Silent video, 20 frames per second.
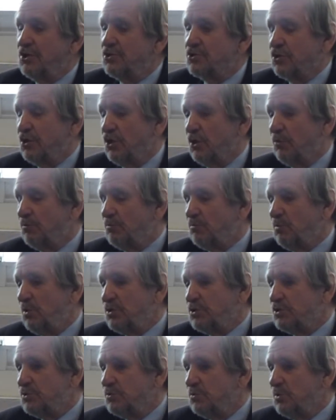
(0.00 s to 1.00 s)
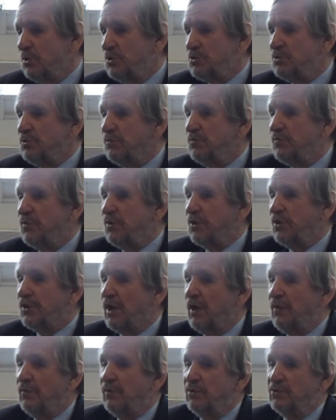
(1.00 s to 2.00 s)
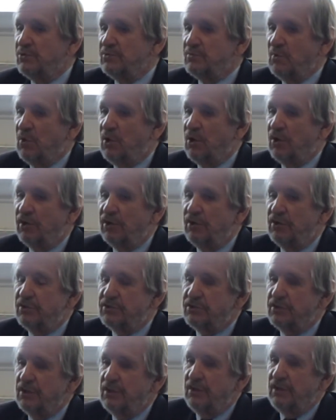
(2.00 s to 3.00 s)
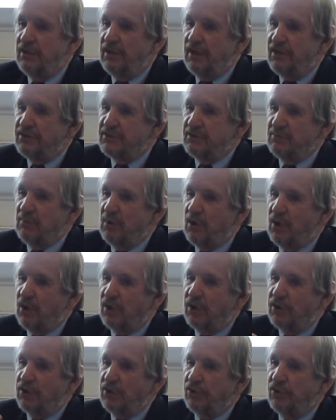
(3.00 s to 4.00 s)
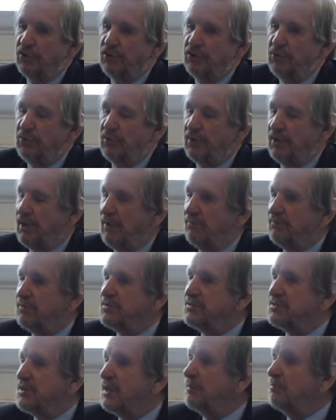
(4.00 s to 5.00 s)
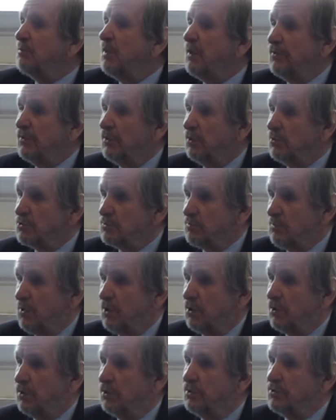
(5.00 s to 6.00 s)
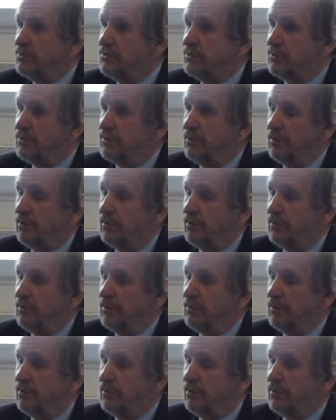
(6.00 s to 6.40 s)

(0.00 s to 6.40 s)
job. Once you figured out those markets, as a marketer, you then have to segment those markets.